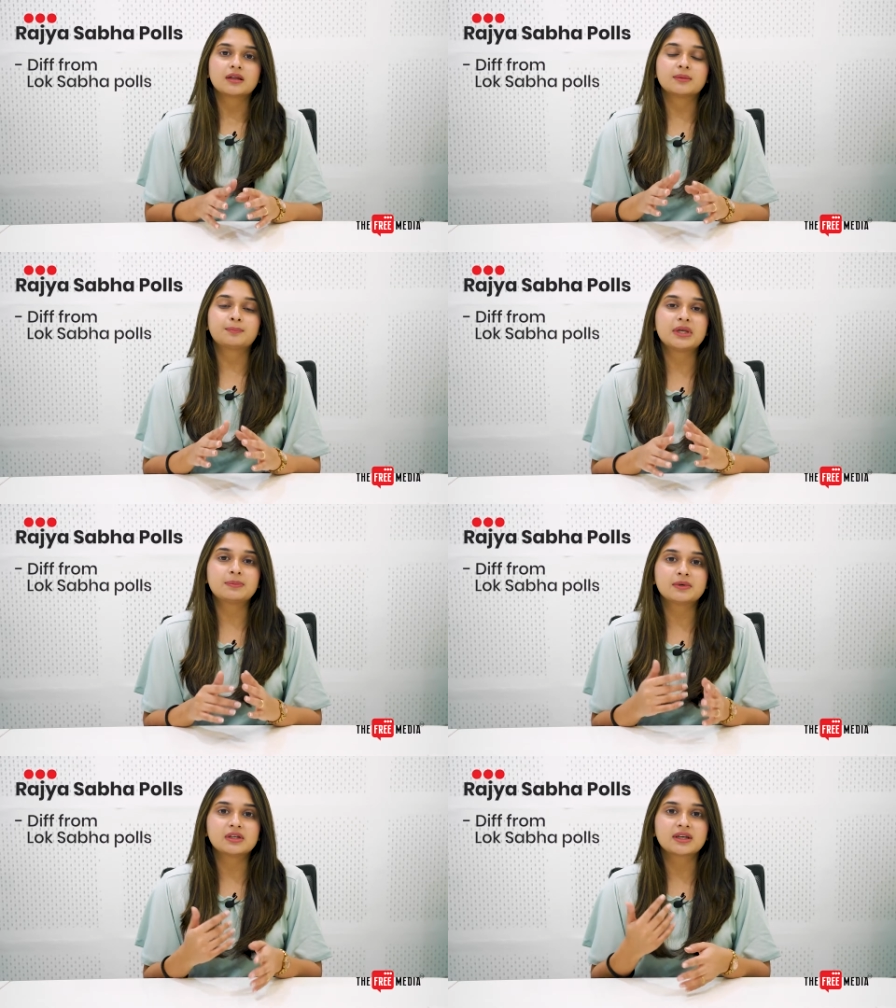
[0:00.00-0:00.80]
The
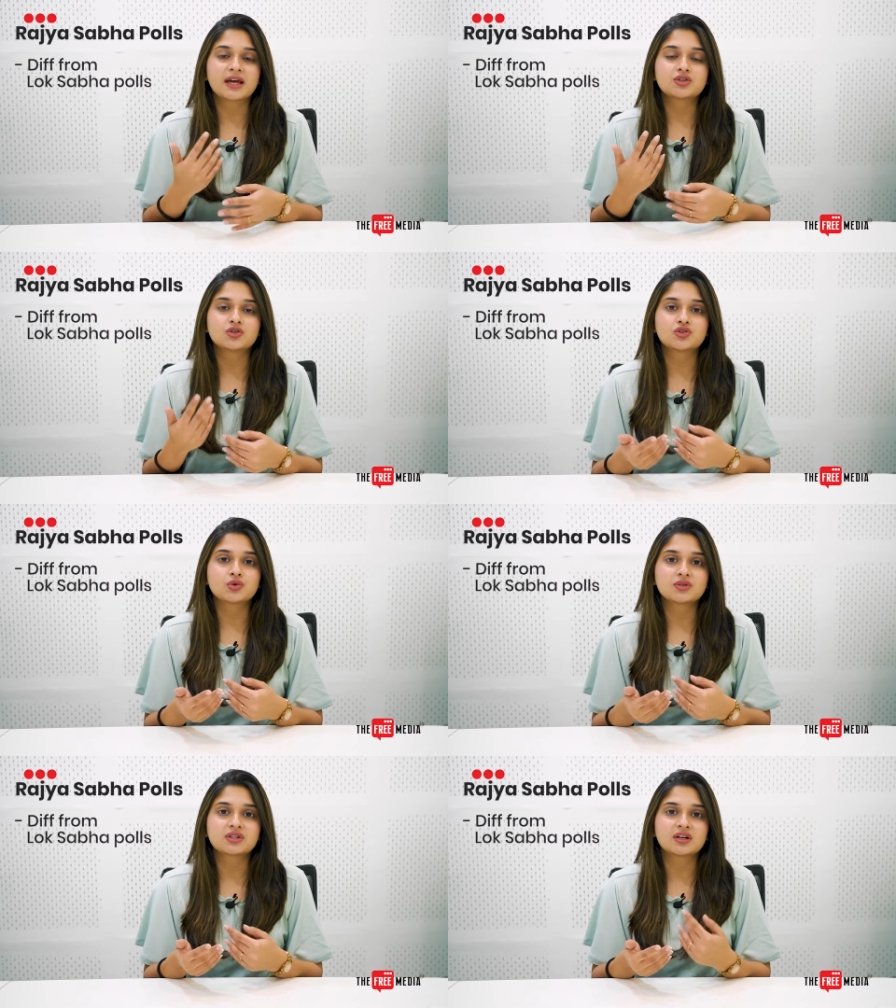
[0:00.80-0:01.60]
people get to
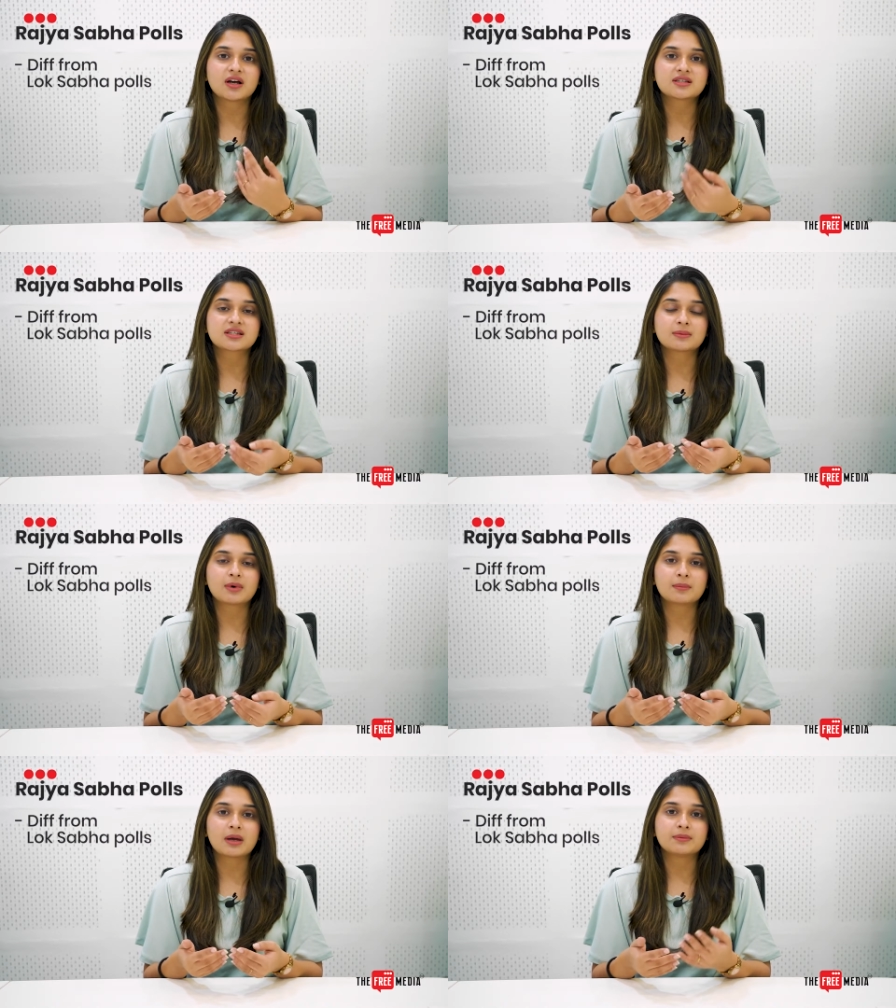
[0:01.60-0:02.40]
choose the Rajya
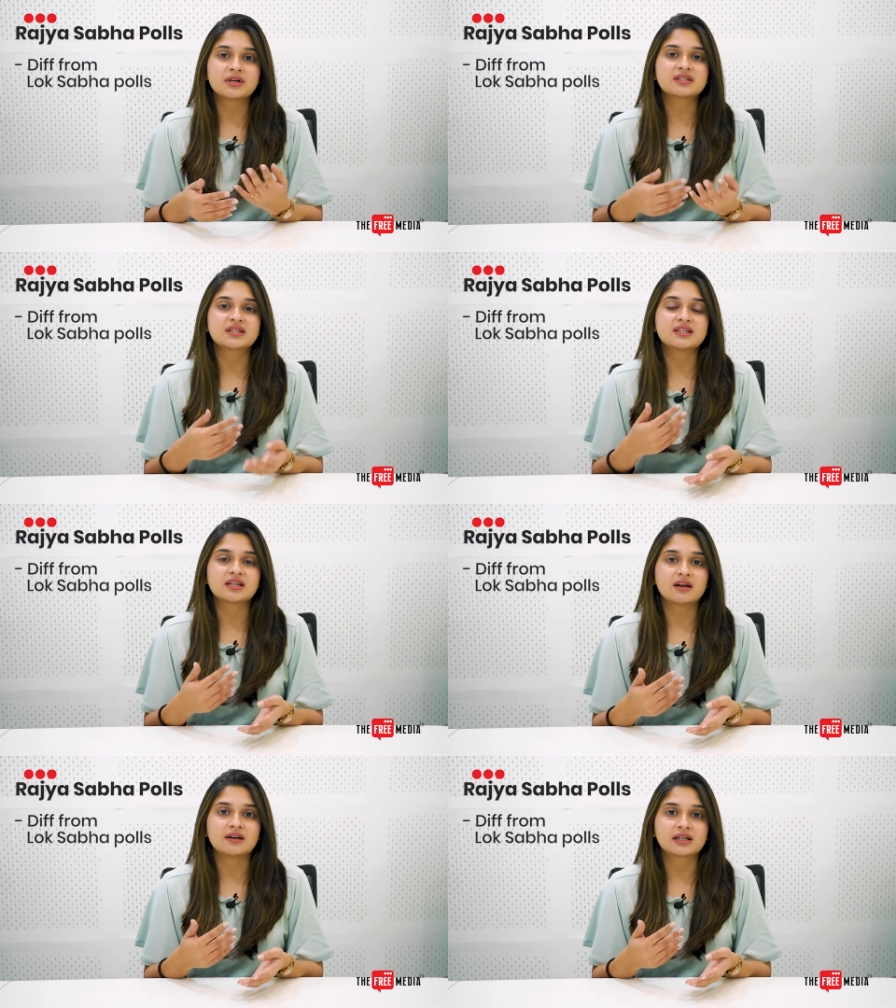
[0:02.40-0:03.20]
Sabha members
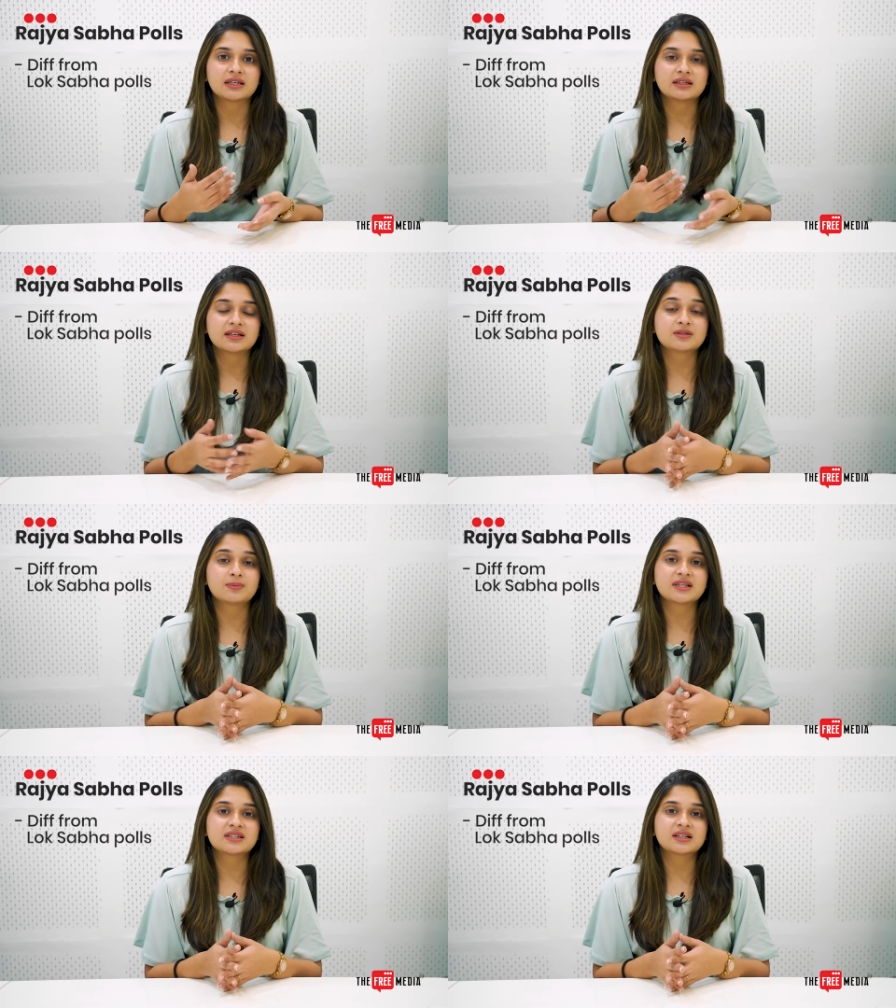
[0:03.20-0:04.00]
indirectly. It's
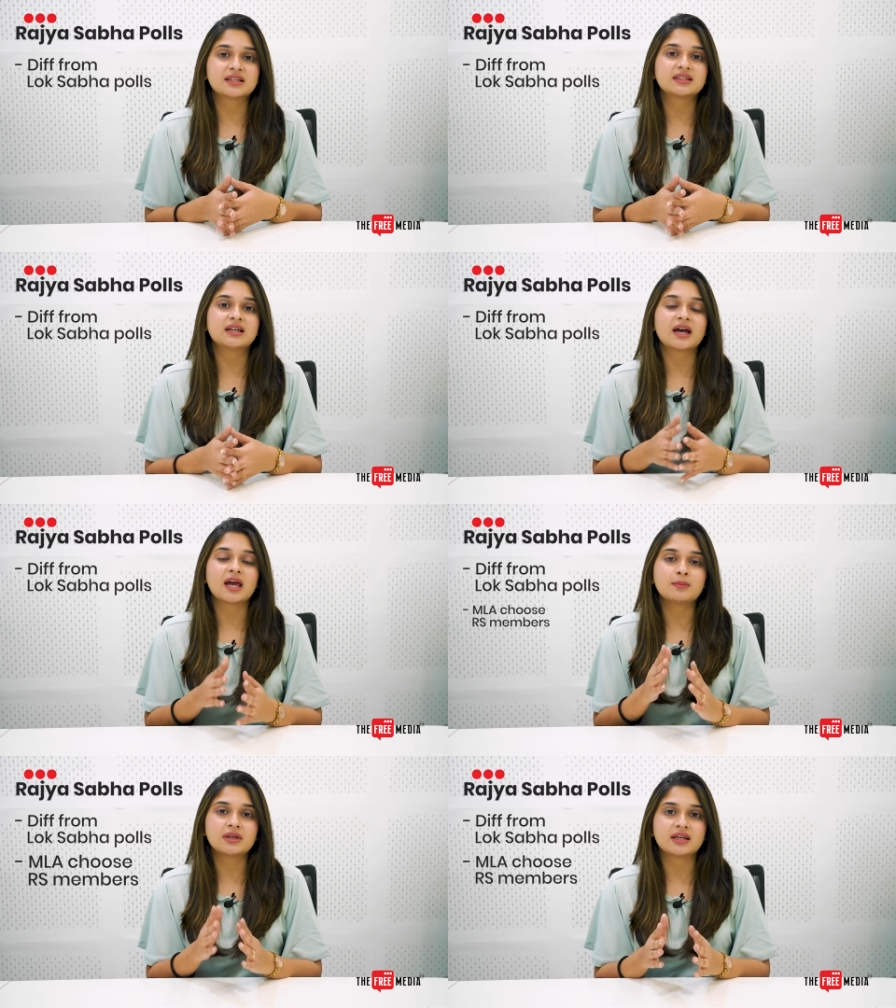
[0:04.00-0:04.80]
basically the
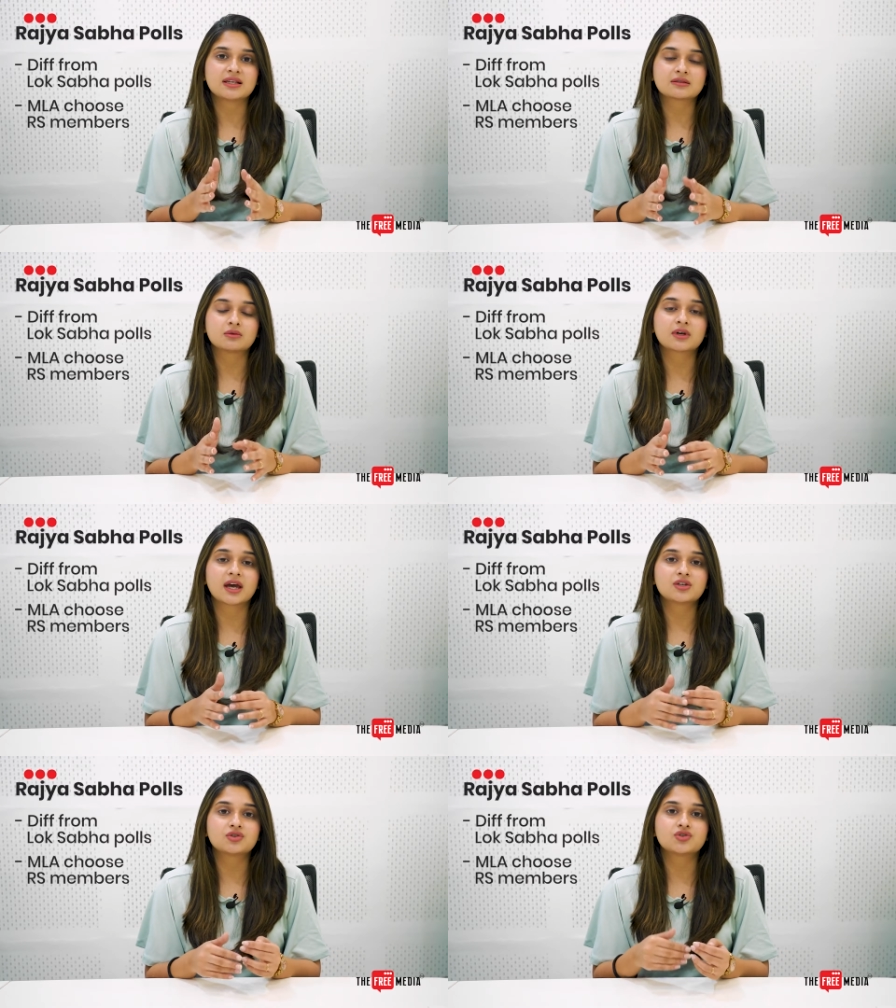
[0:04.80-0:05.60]
MLAs who
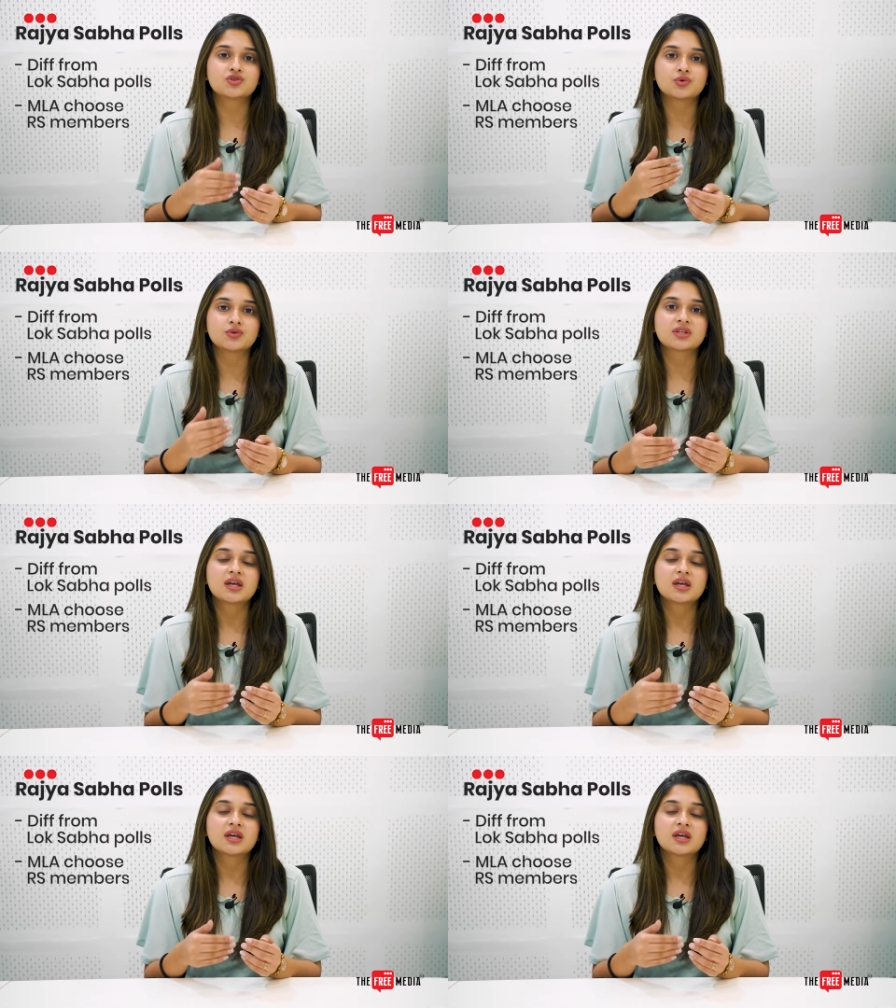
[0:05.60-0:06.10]
get to choose